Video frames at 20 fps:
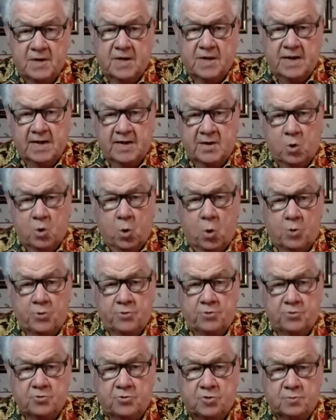in
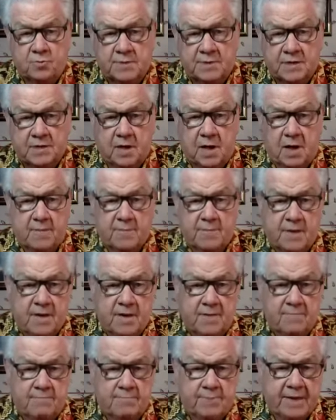order to become
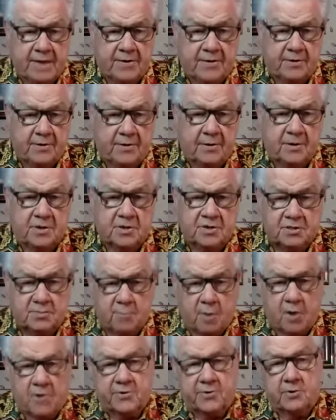better,
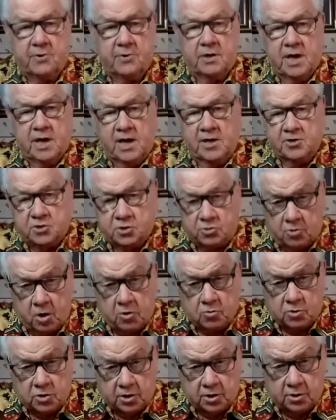smarter, and
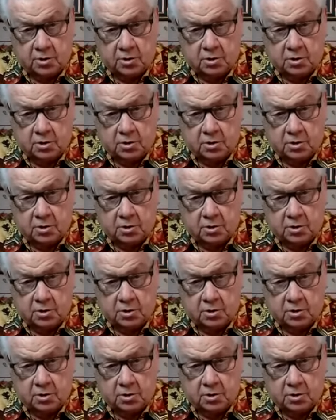stronger.